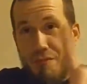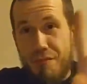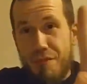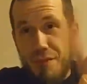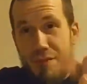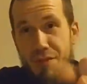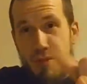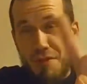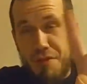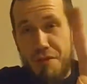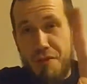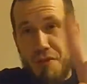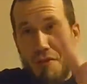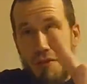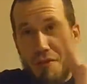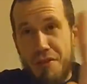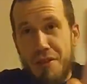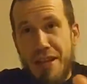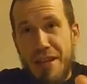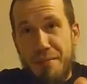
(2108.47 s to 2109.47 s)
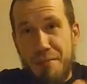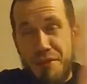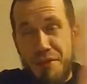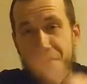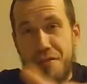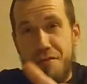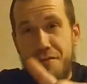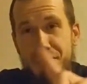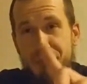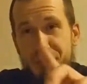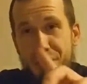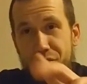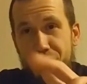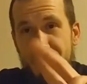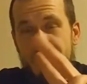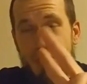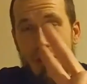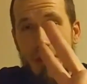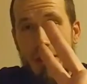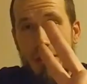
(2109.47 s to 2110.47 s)
This is called SLAPP suit,
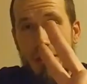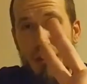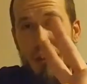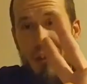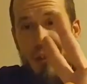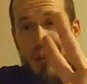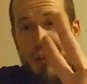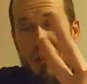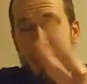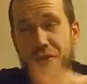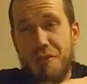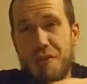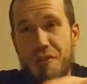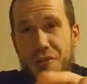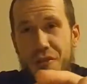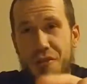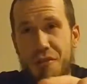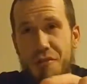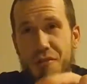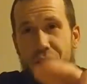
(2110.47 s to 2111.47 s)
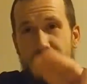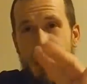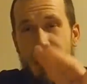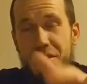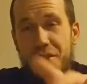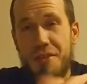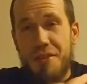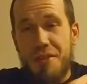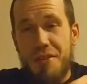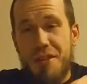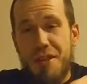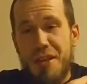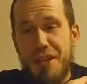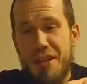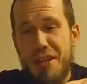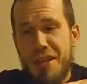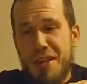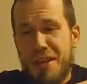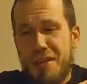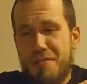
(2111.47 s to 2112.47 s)
strategic lawsuit against
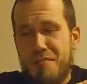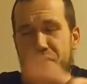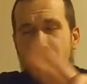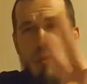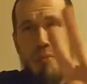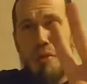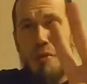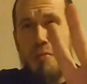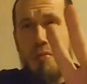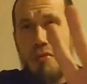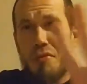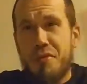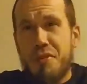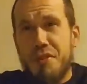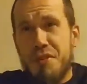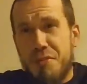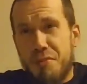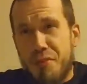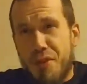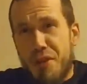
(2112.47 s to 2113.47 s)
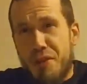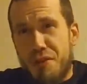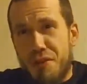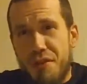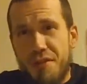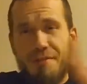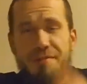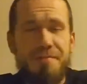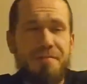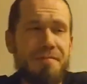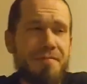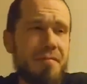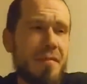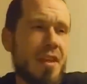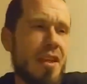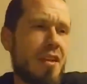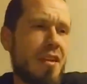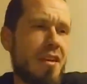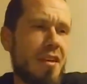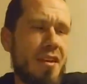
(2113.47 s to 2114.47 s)
public participation.
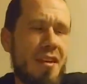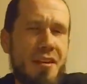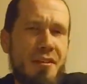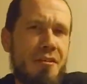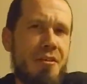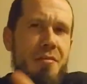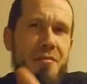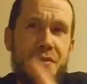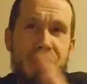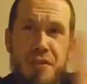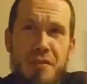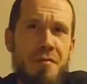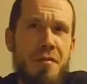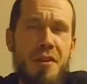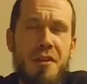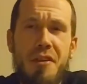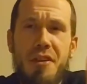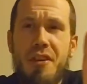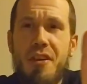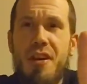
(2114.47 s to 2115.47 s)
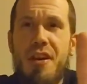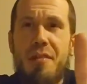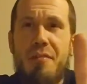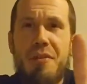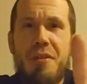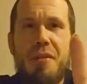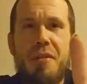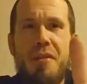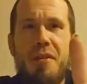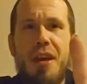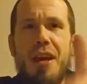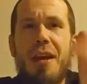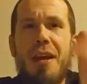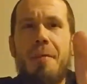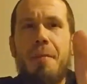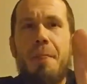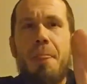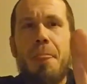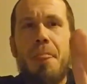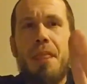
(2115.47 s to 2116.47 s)
This is a very common thing.
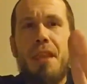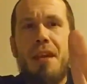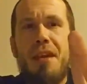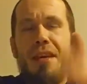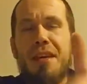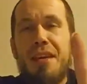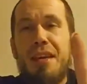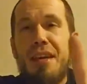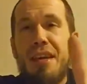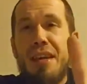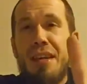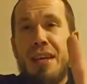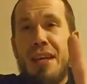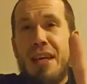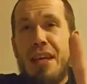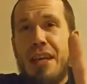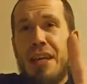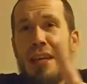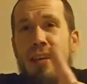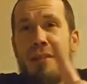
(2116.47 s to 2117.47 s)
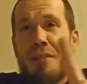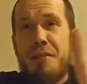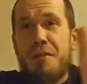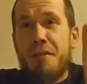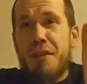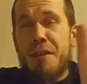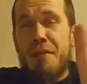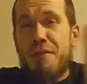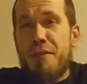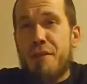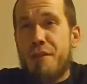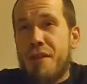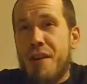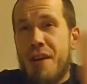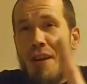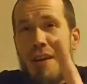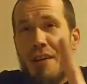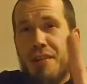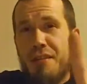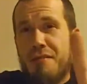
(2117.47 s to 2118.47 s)
If you're
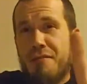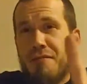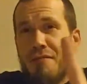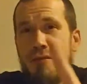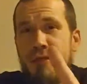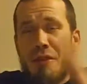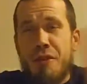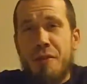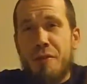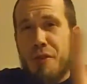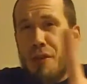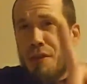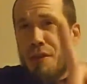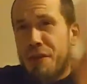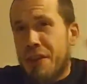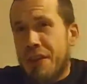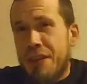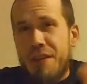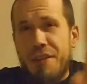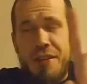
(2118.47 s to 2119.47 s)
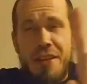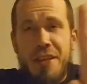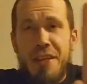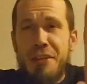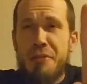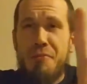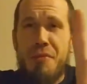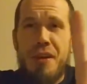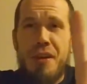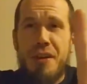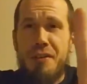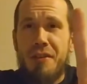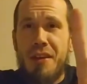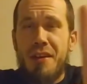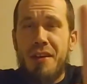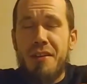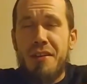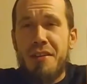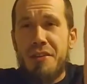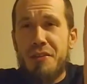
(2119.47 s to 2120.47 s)
not, if you have anything in your
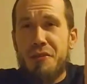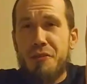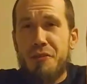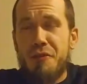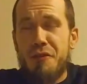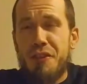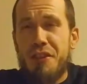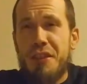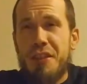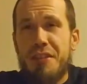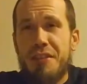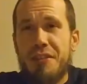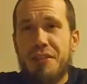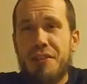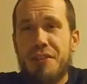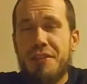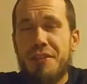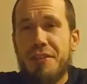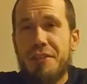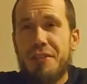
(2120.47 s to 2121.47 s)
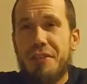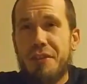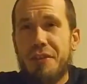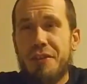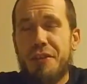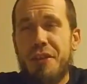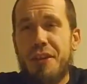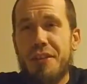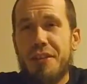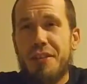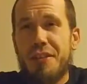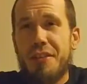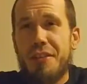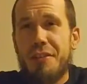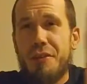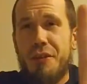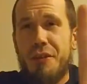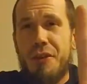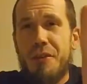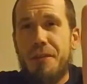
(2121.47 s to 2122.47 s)
background, any sort of skeletons in your closet at
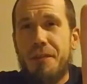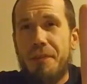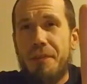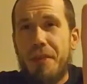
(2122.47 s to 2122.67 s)
all,